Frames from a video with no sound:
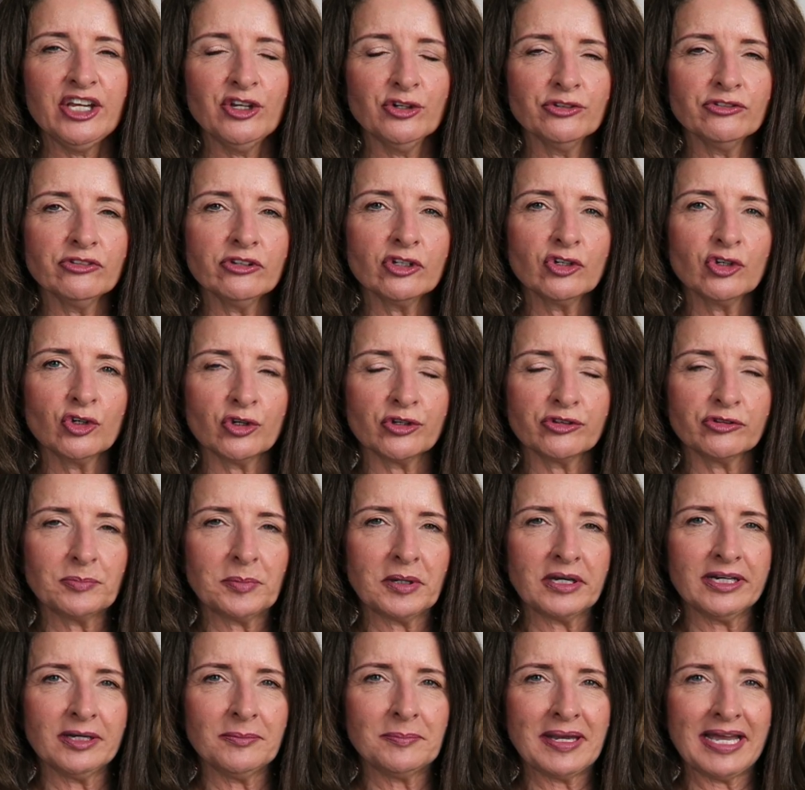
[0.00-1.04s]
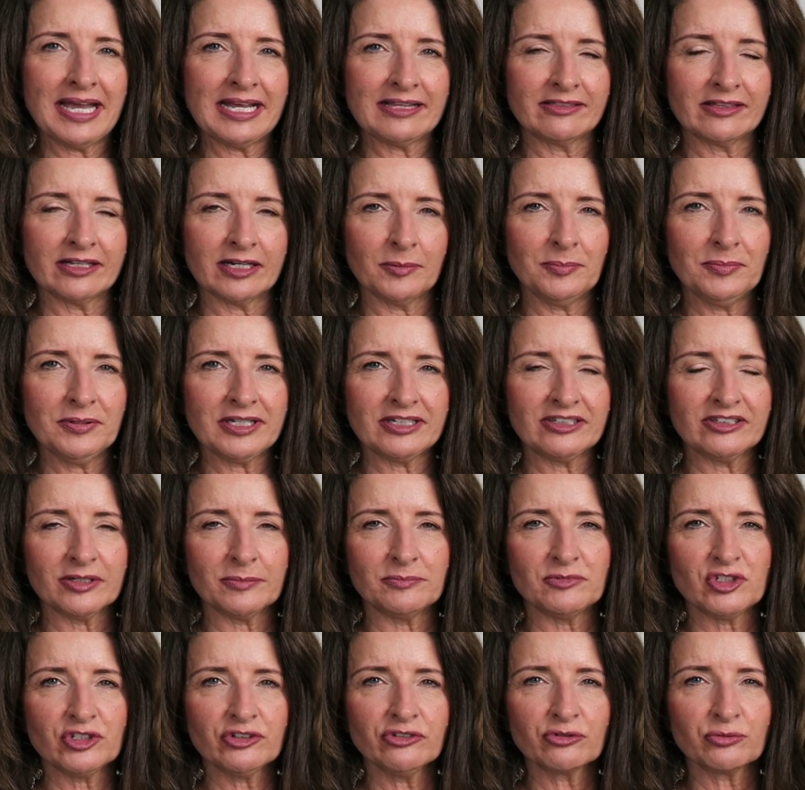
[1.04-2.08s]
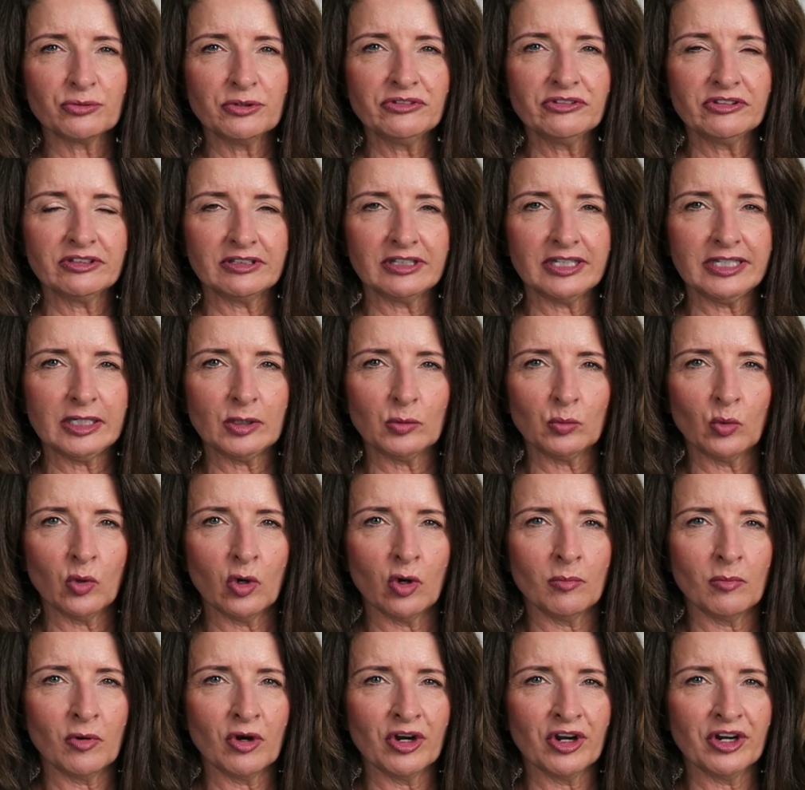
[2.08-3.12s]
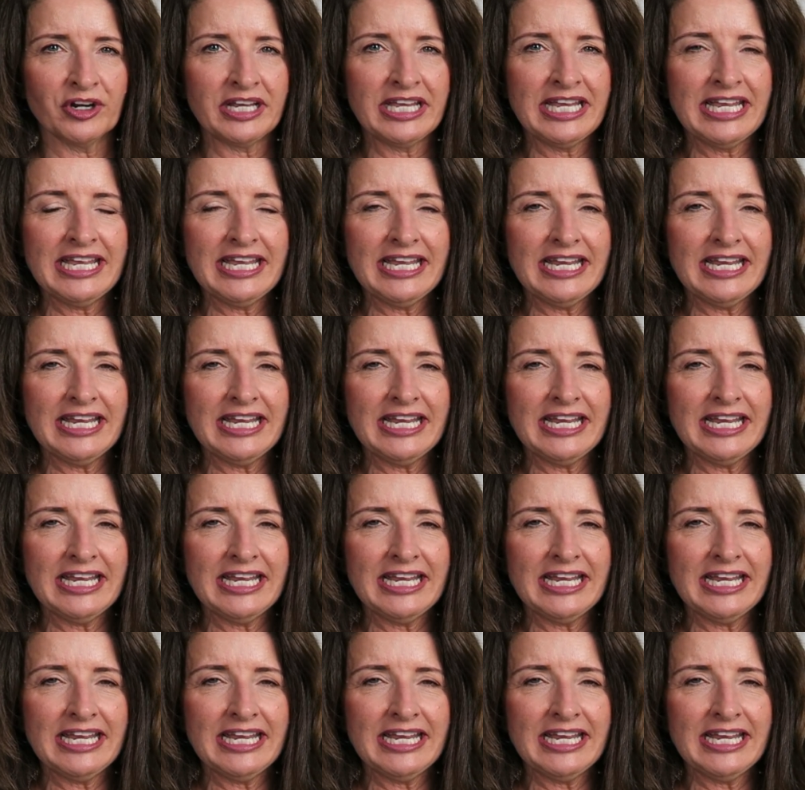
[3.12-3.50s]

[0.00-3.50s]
Here's a crossbody bag that I picked up just recently at Walmart.